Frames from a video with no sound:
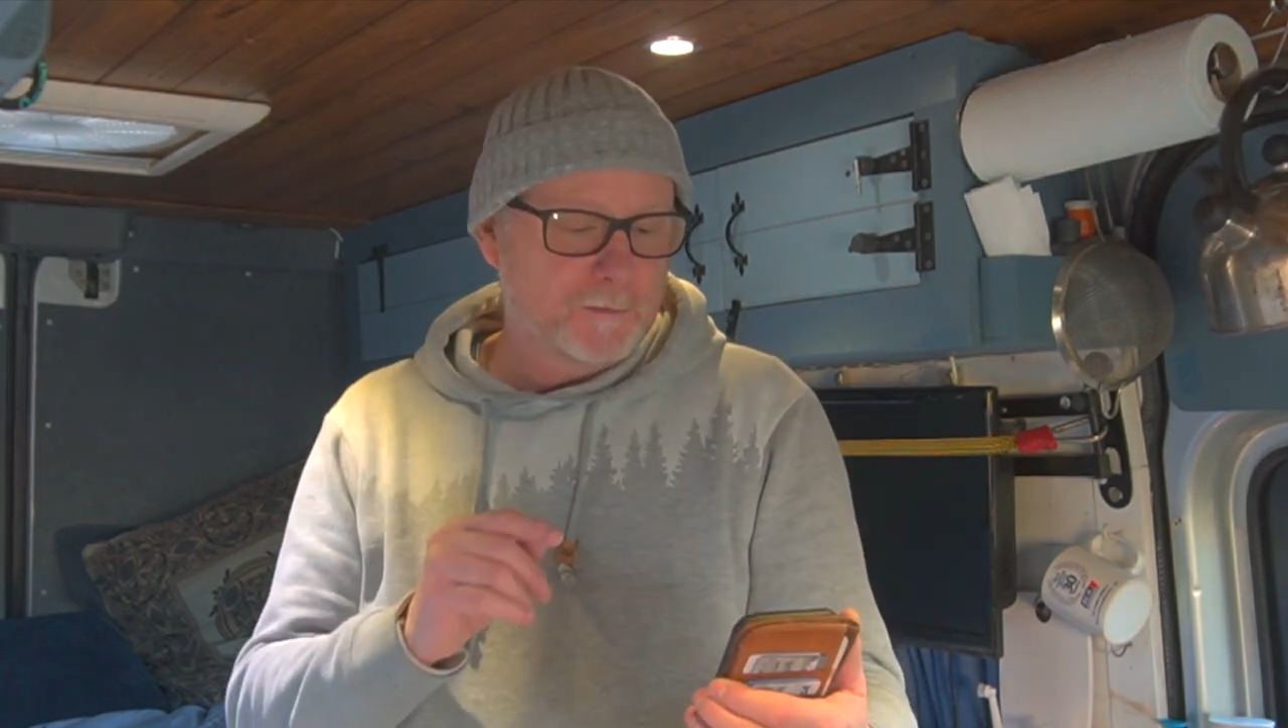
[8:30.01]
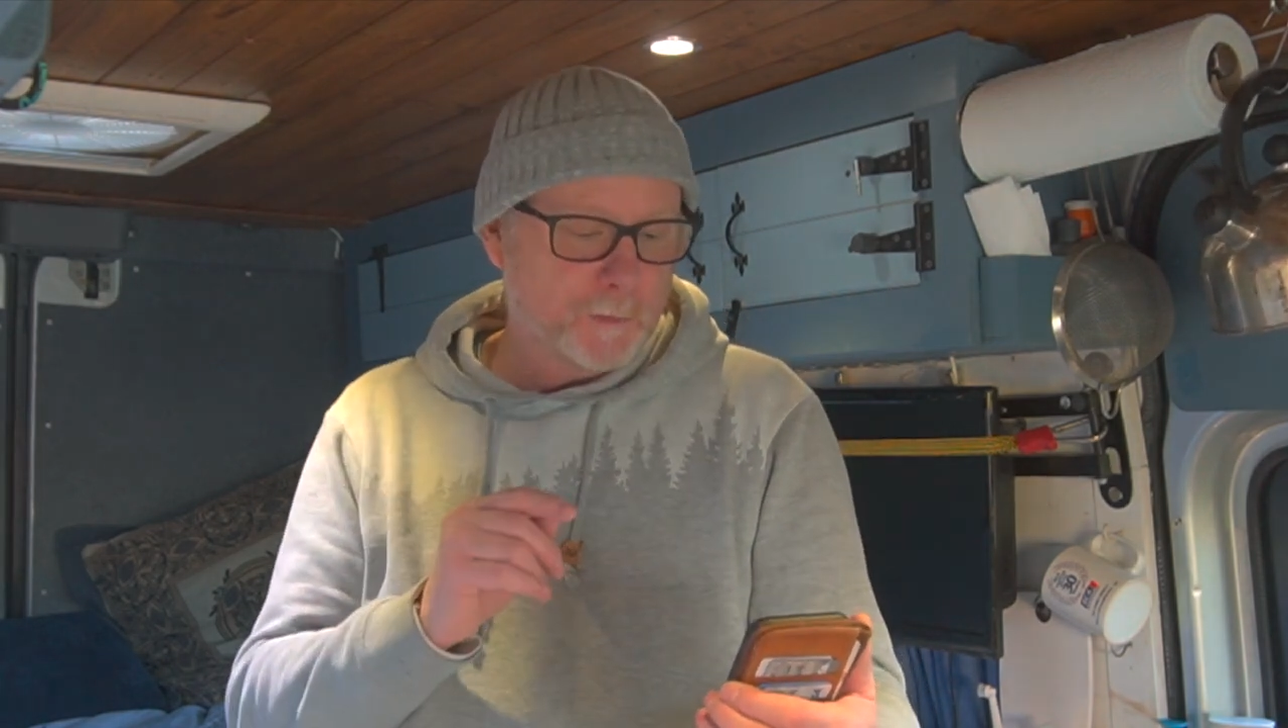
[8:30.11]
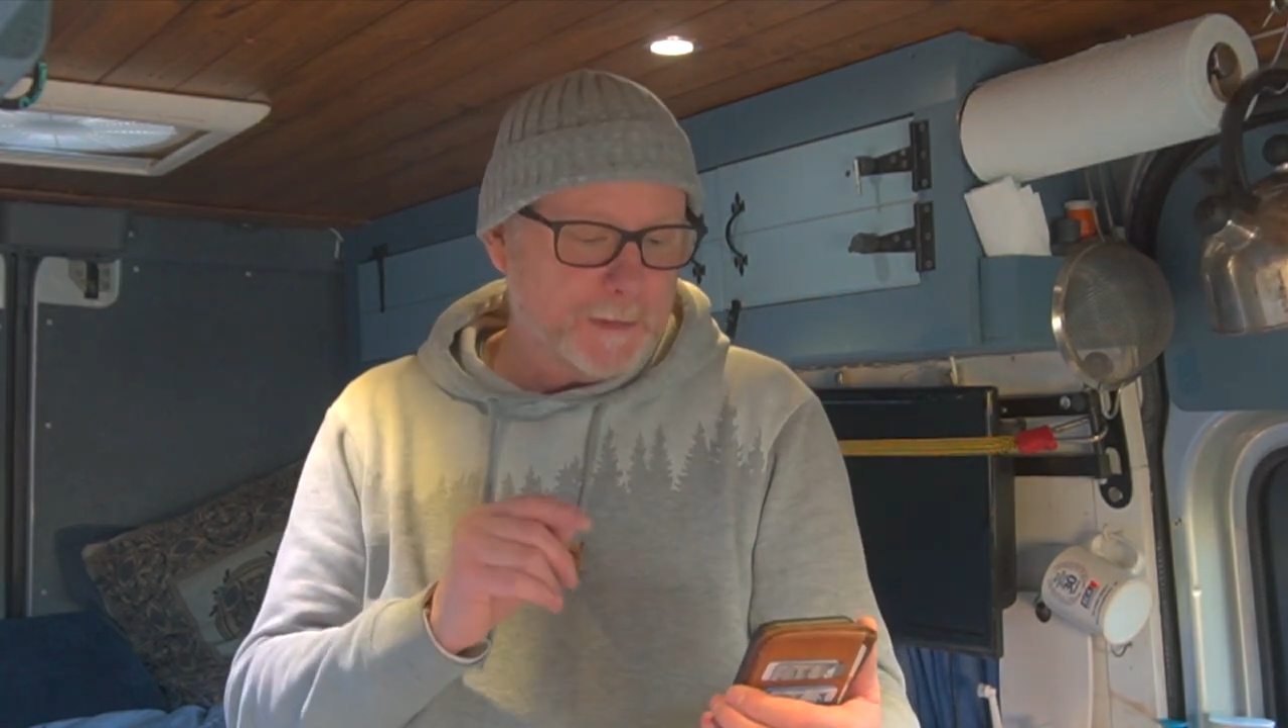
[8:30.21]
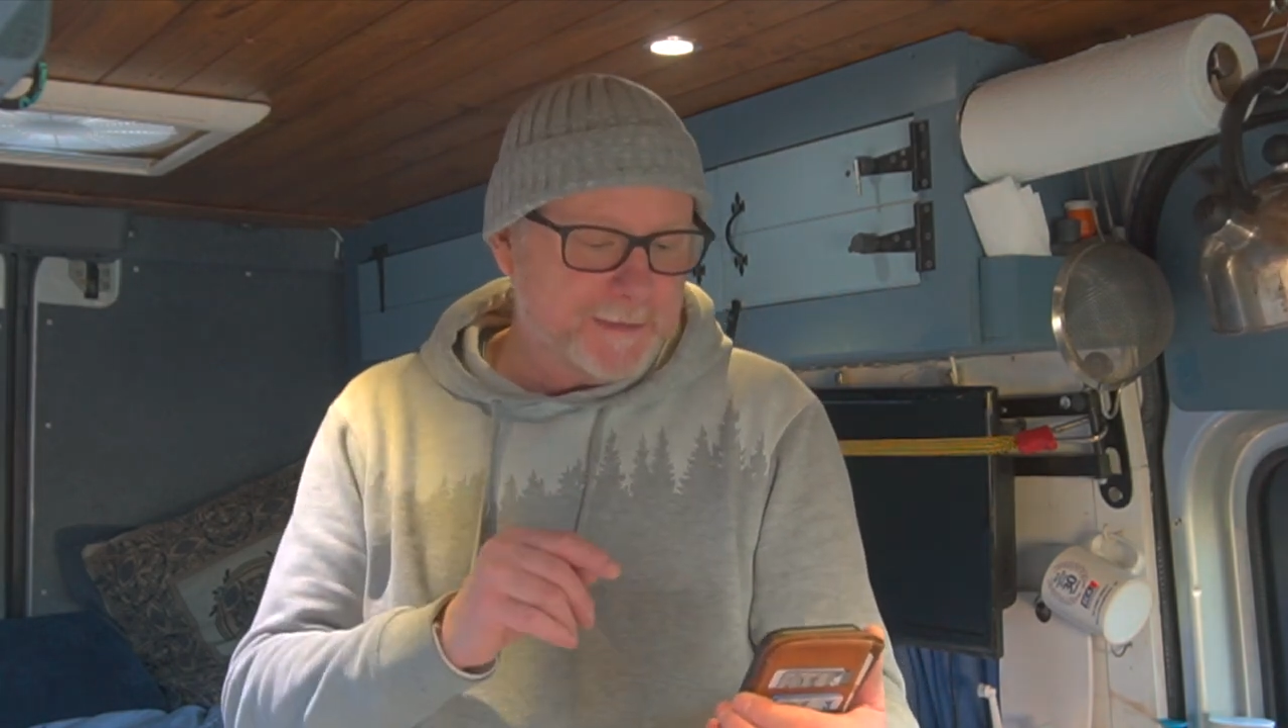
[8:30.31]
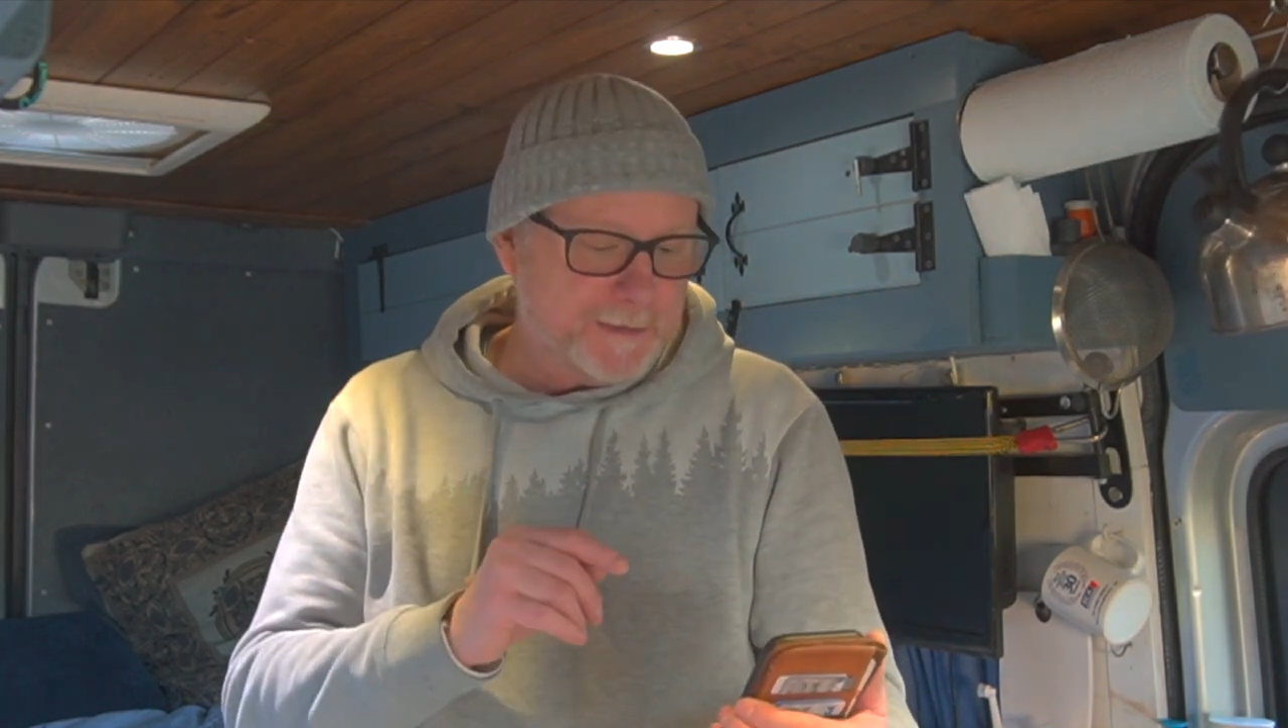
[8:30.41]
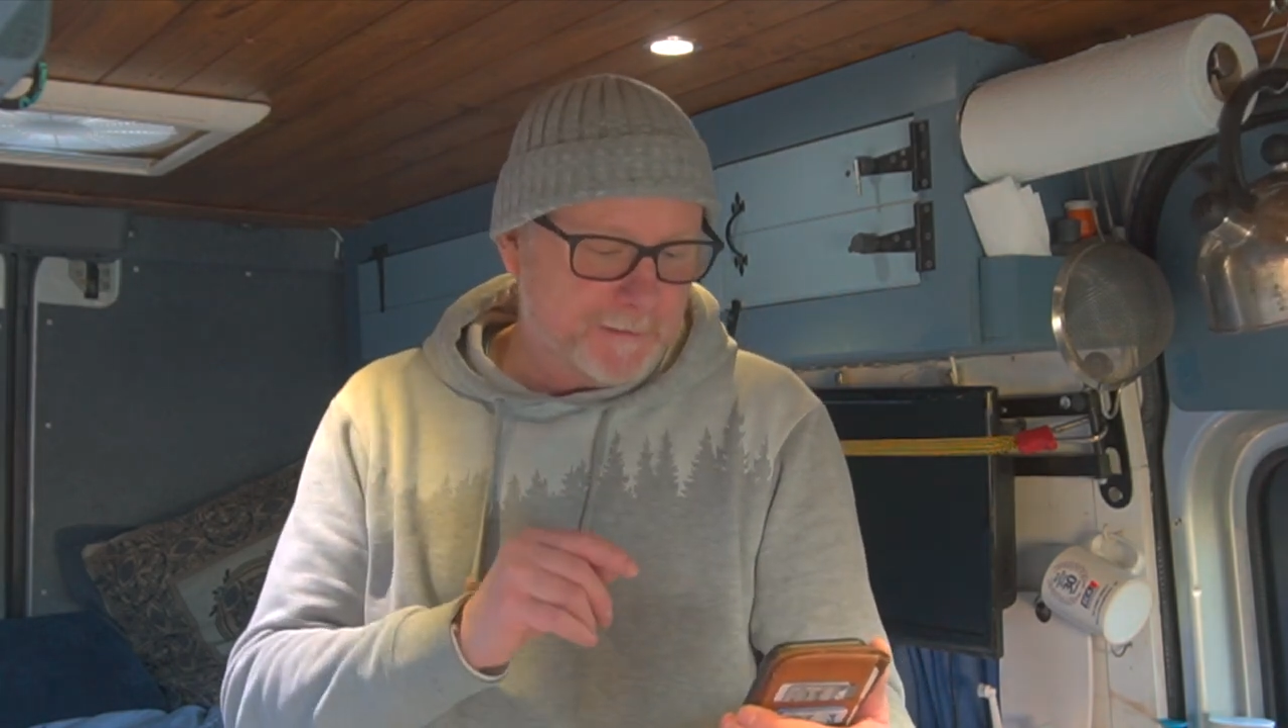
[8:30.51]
20